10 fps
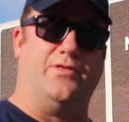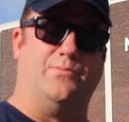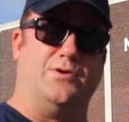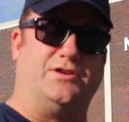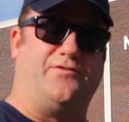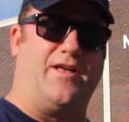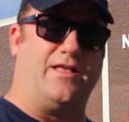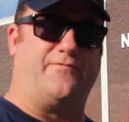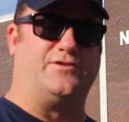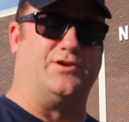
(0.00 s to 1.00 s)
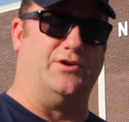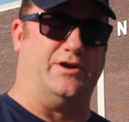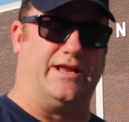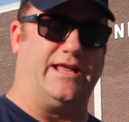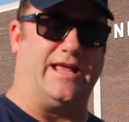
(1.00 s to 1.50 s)
The Moose Family
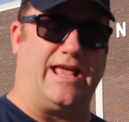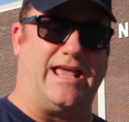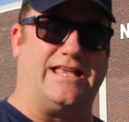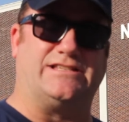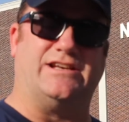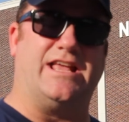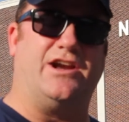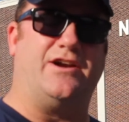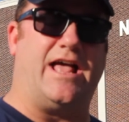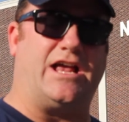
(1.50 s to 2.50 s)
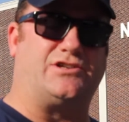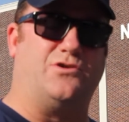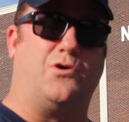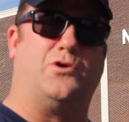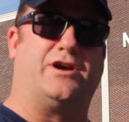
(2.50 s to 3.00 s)
Fraternity is an
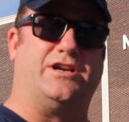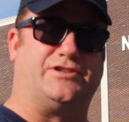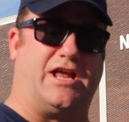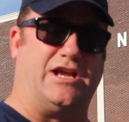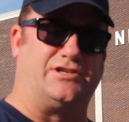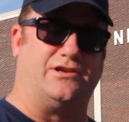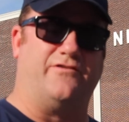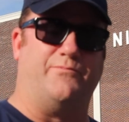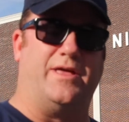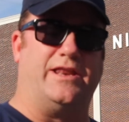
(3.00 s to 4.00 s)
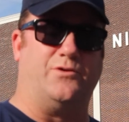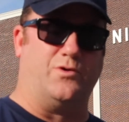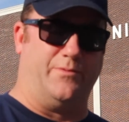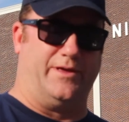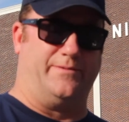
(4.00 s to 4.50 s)
international organization of men and
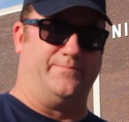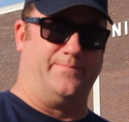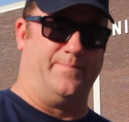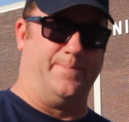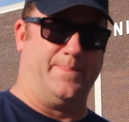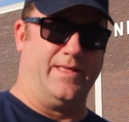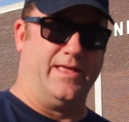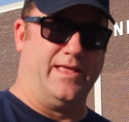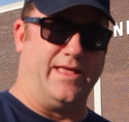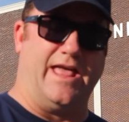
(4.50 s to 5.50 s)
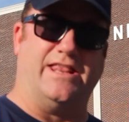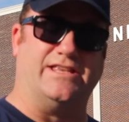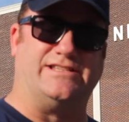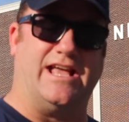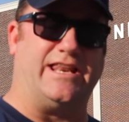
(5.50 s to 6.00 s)
women. It
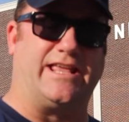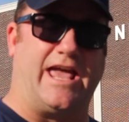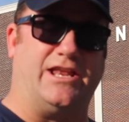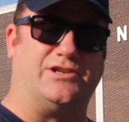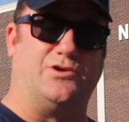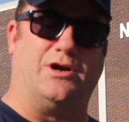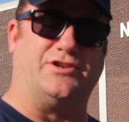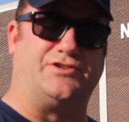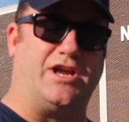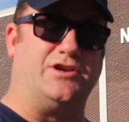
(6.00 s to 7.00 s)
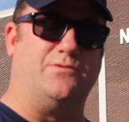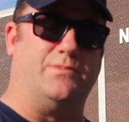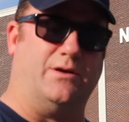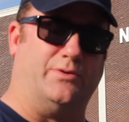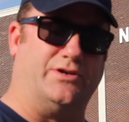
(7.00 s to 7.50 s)
is dedicated to our senior
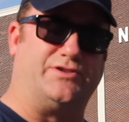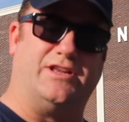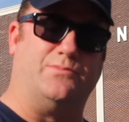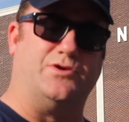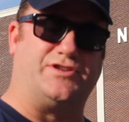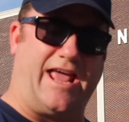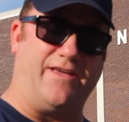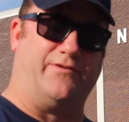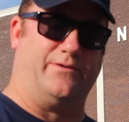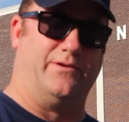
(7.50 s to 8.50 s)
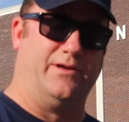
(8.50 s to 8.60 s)
members in Moosehaven,